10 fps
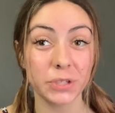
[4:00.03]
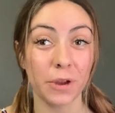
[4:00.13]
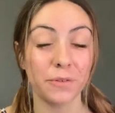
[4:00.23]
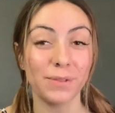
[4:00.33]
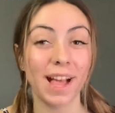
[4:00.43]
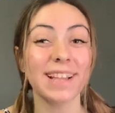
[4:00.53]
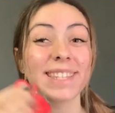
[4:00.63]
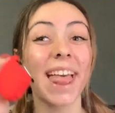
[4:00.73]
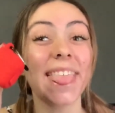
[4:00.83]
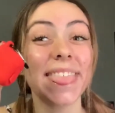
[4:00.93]
subtle
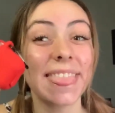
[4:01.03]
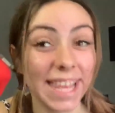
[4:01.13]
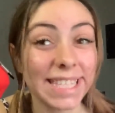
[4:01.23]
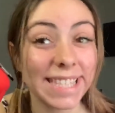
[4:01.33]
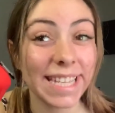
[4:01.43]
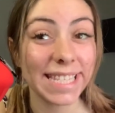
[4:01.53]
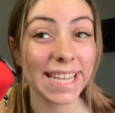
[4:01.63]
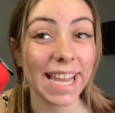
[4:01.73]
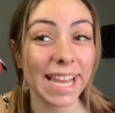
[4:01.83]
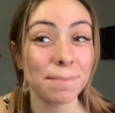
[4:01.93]
flex, this
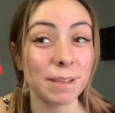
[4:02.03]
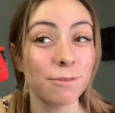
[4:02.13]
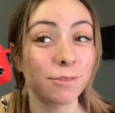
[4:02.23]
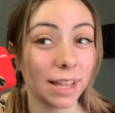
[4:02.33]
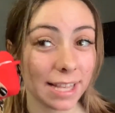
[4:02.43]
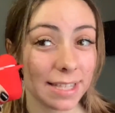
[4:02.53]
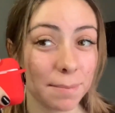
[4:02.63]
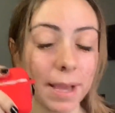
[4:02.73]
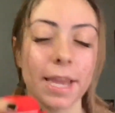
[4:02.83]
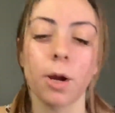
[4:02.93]
is it, me
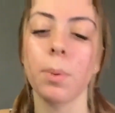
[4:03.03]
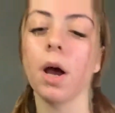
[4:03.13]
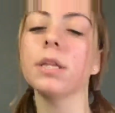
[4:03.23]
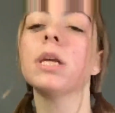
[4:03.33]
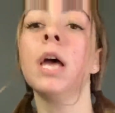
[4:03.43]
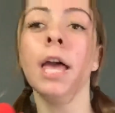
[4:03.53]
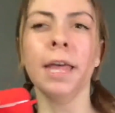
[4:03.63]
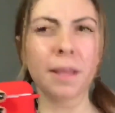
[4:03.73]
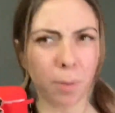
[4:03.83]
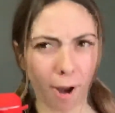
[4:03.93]
flexing my AirPods.
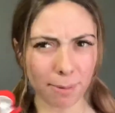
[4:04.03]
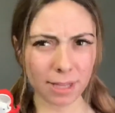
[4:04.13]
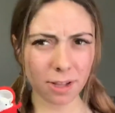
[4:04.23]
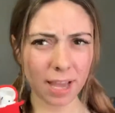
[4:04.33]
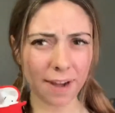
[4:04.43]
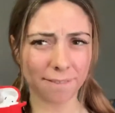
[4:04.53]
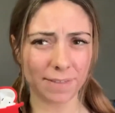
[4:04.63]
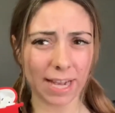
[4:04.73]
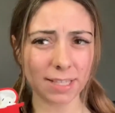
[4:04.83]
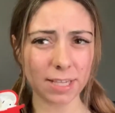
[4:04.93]
They probably look kind of
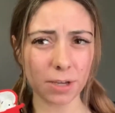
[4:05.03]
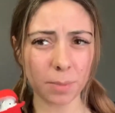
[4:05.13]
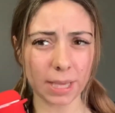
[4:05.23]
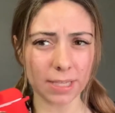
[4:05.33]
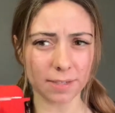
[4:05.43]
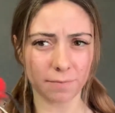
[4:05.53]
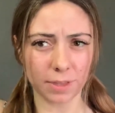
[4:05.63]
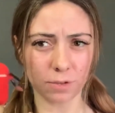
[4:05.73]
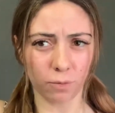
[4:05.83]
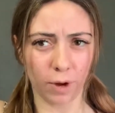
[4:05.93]
fake to you because of
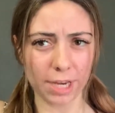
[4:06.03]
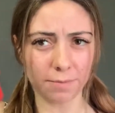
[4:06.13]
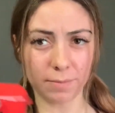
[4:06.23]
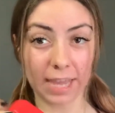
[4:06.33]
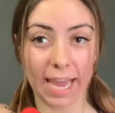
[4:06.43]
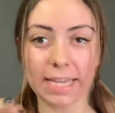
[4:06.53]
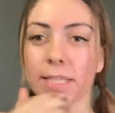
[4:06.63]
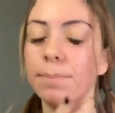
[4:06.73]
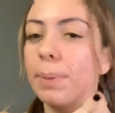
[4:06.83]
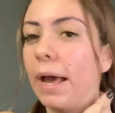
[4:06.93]
this red
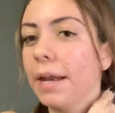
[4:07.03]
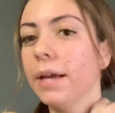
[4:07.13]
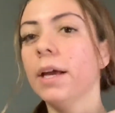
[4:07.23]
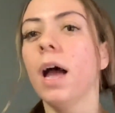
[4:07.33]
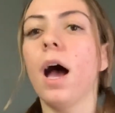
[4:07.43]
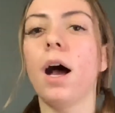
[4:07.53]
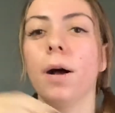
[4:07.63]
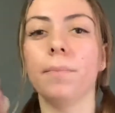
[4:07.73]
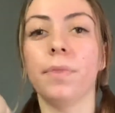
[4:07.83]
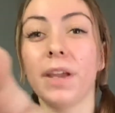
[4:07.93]
case, but
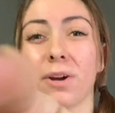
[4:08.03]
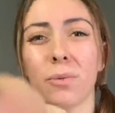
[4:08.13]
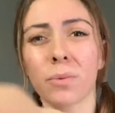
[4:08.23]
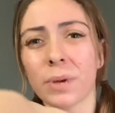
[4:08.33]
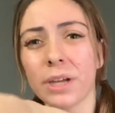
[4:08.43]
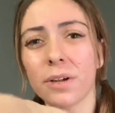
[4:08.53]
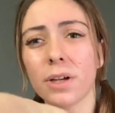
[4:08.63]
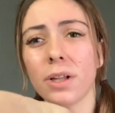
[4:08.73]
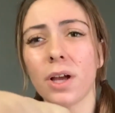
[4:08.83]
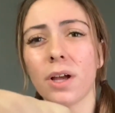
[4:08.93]
they're
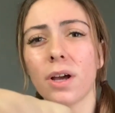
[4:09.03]
real.